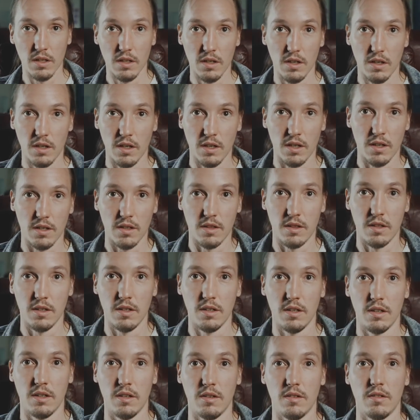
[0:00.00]

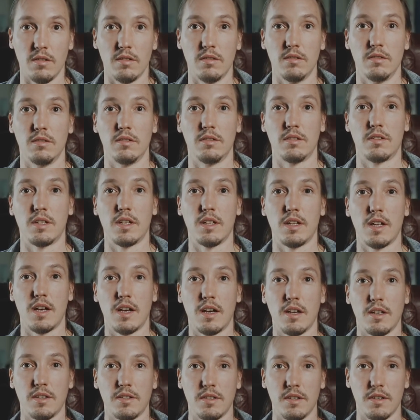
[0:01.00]
the
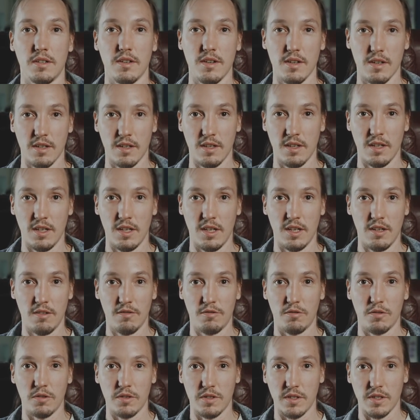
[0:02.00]
Sennheiser
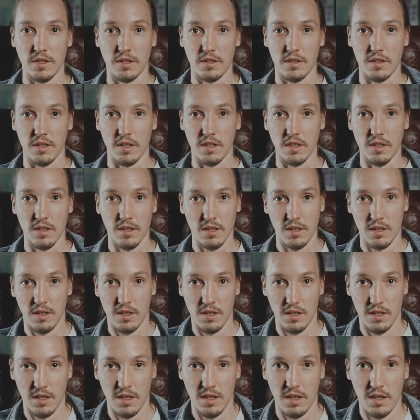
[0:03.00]
416,
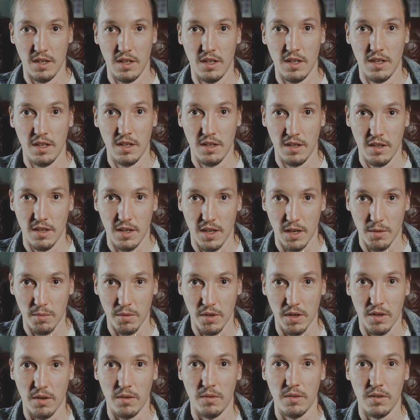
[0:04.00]
let
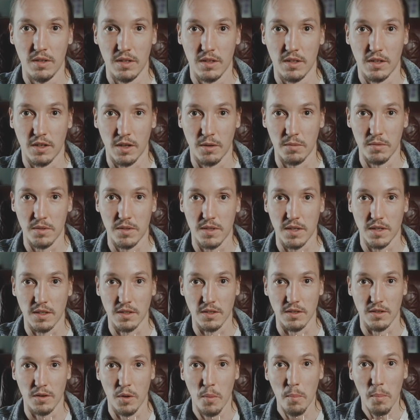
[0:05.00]
me know in the comment
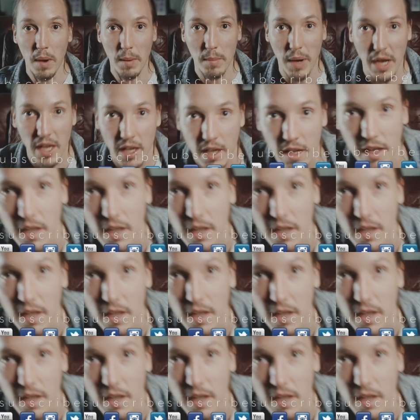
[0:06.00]
section. Bye bye.